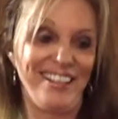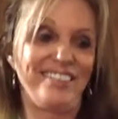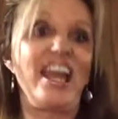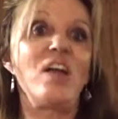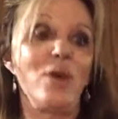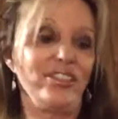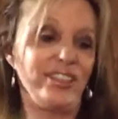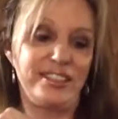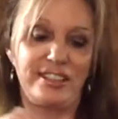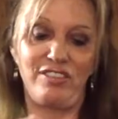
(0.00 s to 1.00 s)
They want
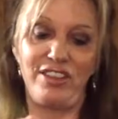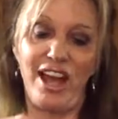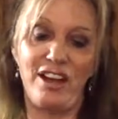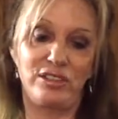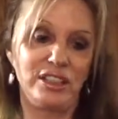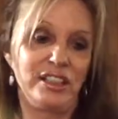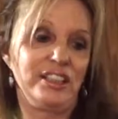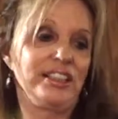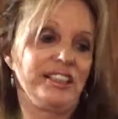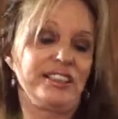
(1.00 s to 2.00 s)
this stuff out.
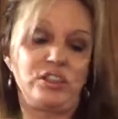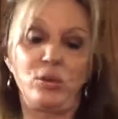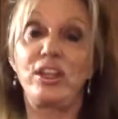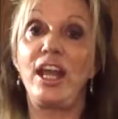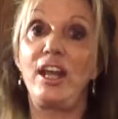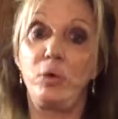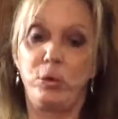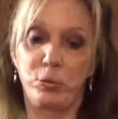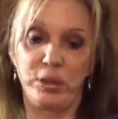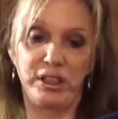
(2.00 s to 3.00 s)
So they
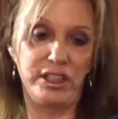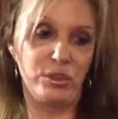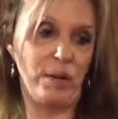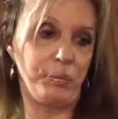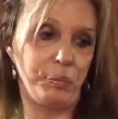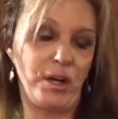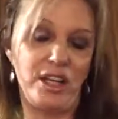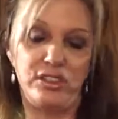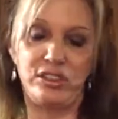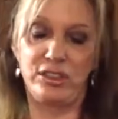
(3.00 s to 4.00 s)
will really drop the
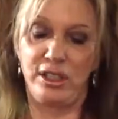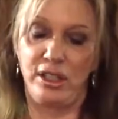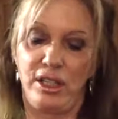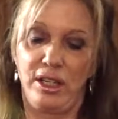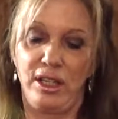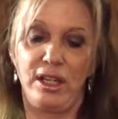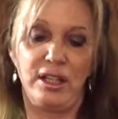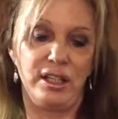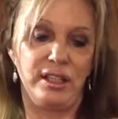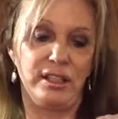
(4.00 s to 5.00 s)
prices.
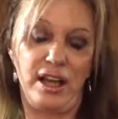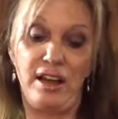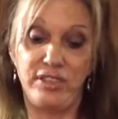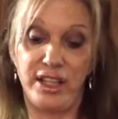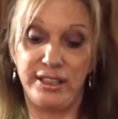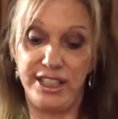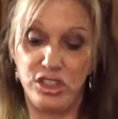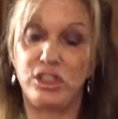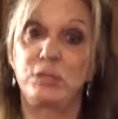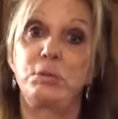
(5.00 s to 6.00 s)
And I've gotten
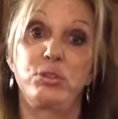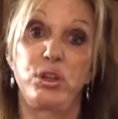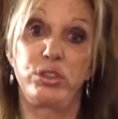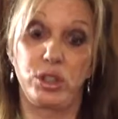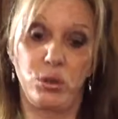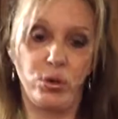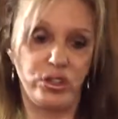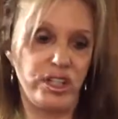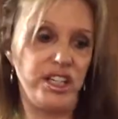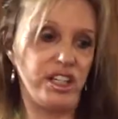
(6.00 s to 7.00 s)
t-shirts before for
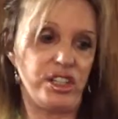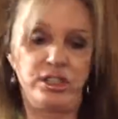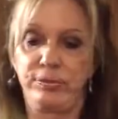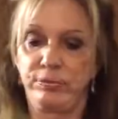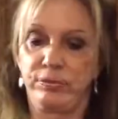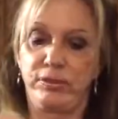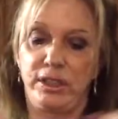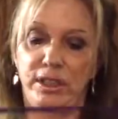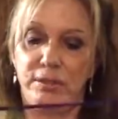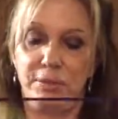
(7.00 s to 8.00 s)
$1 each.
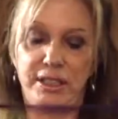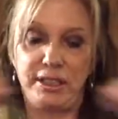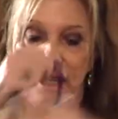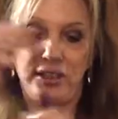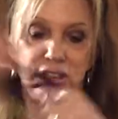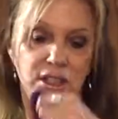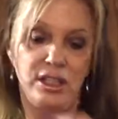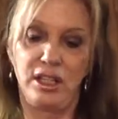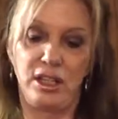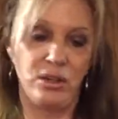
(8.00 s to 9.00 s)
It makes lots.
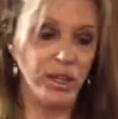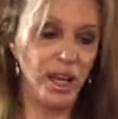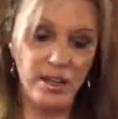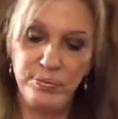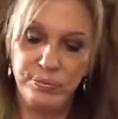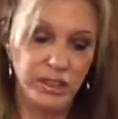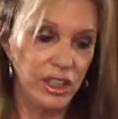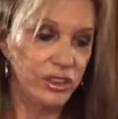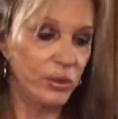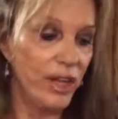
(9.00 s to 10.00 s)
Okay,
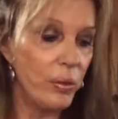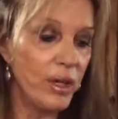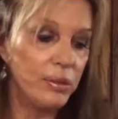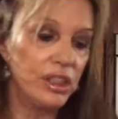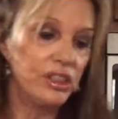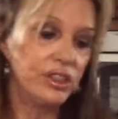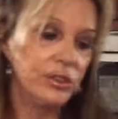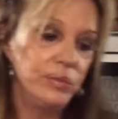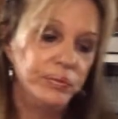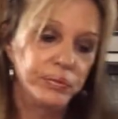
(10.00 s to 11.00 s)
so now what I'm going to
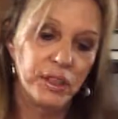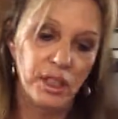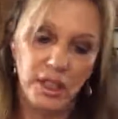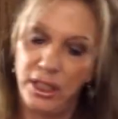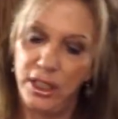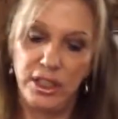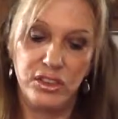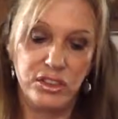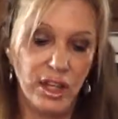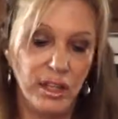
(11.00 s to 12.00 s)
do
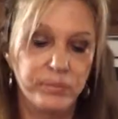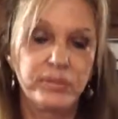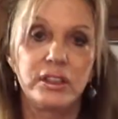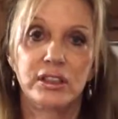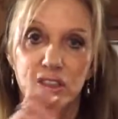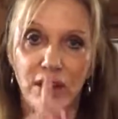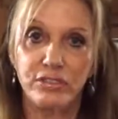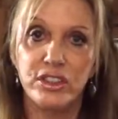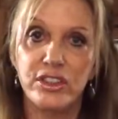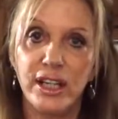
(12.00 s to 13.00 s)
is stop
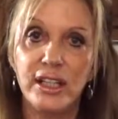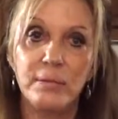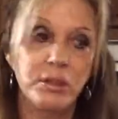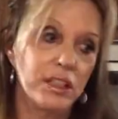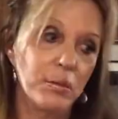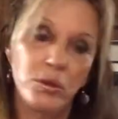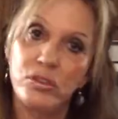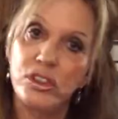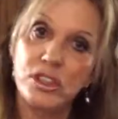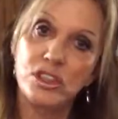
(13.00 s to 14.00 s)
for a second. I'm going to come
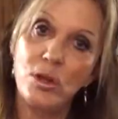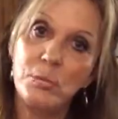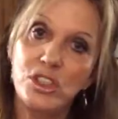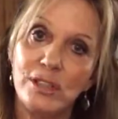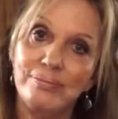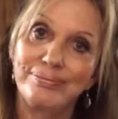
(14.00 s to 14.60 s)
over to the sewing machine.